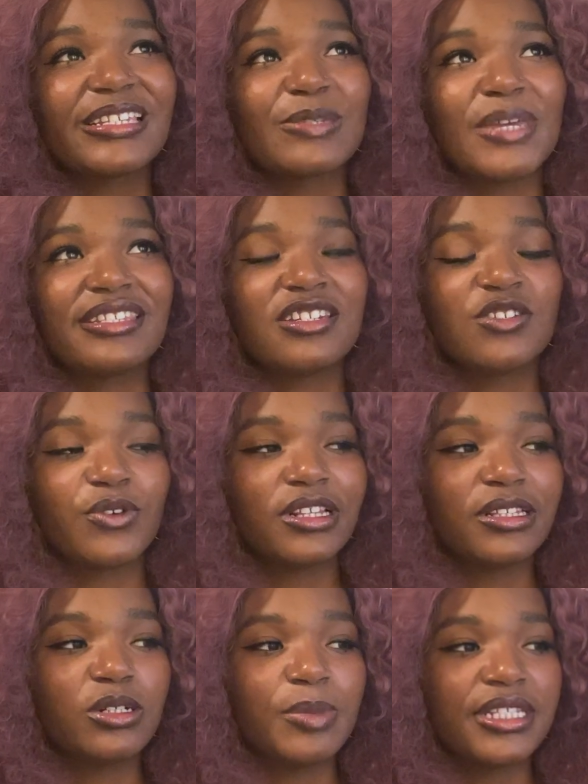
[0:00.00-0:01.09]
this message for a
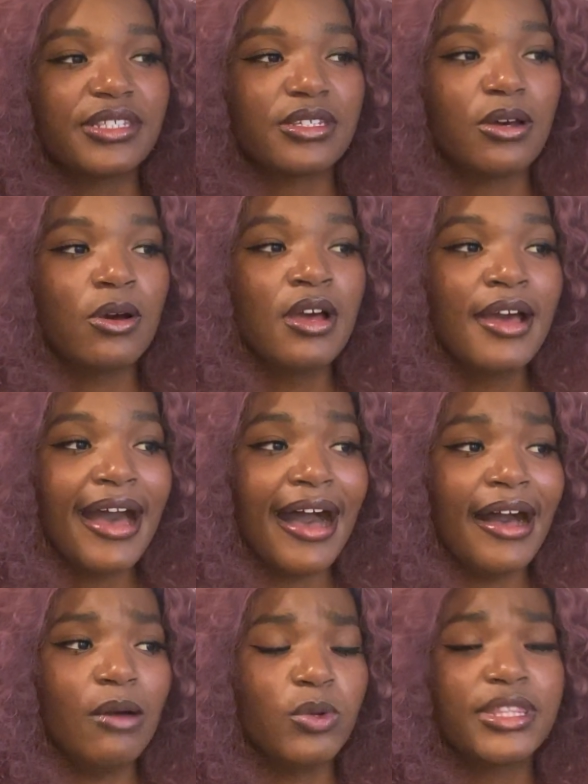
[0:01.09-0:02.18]
little bit, so
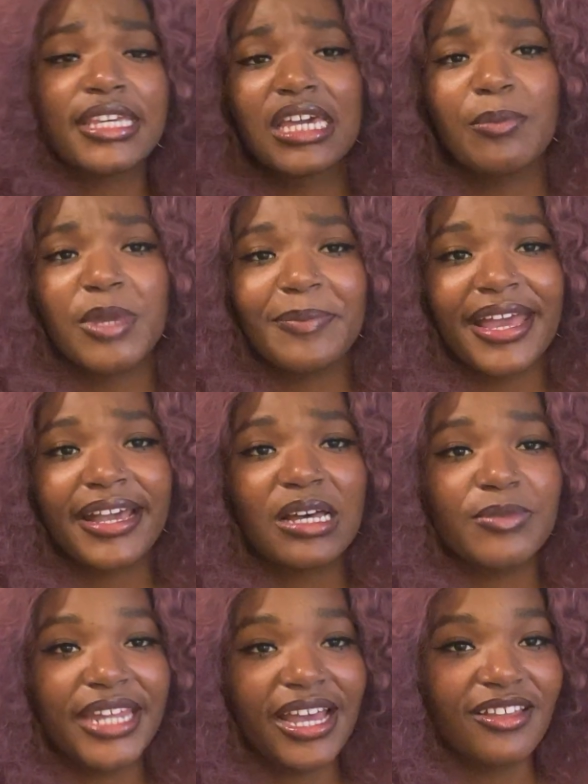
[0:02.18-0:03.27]
with it coming back up
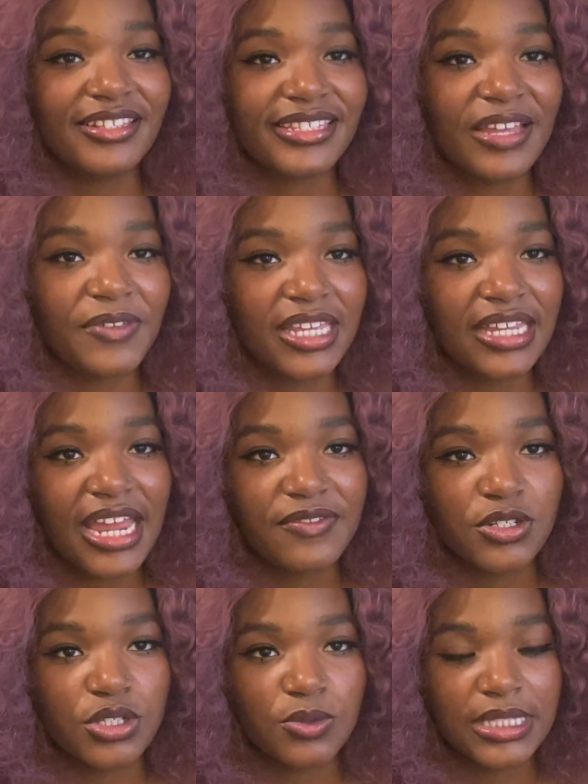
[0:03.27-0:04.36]
now, this definitely could have
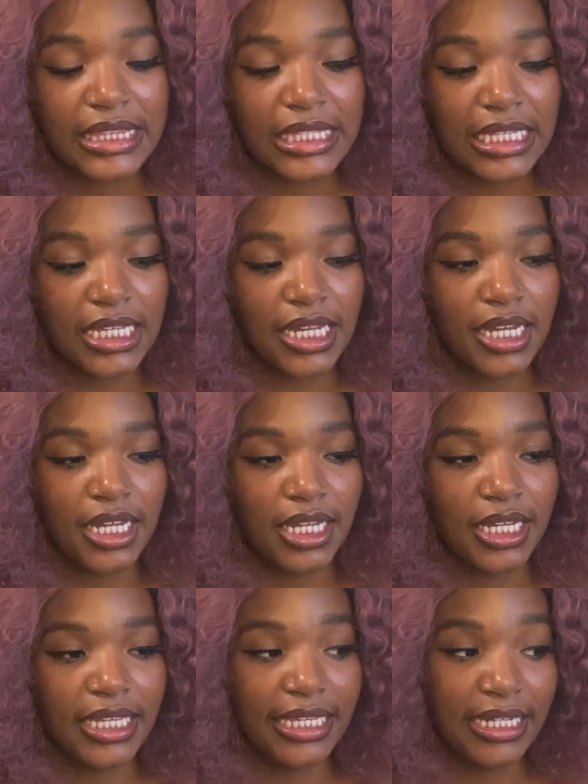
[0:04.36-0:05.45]
to do with the
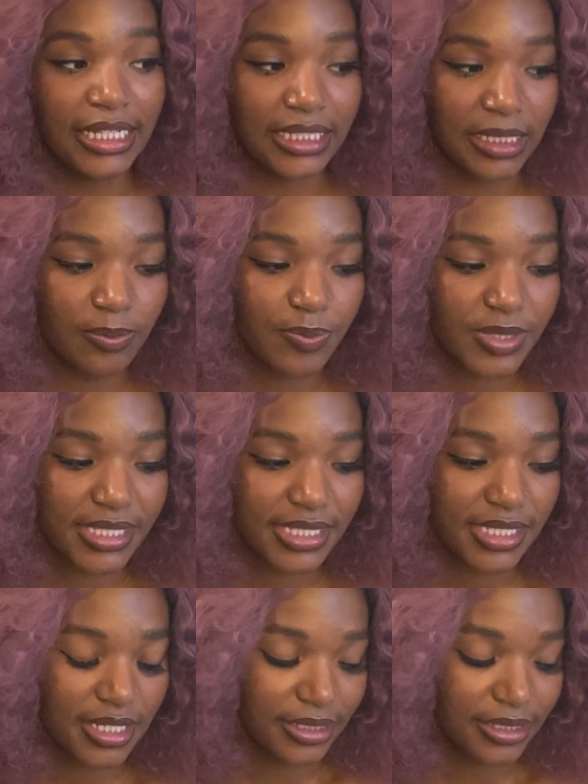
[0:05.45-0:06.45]
eclipse.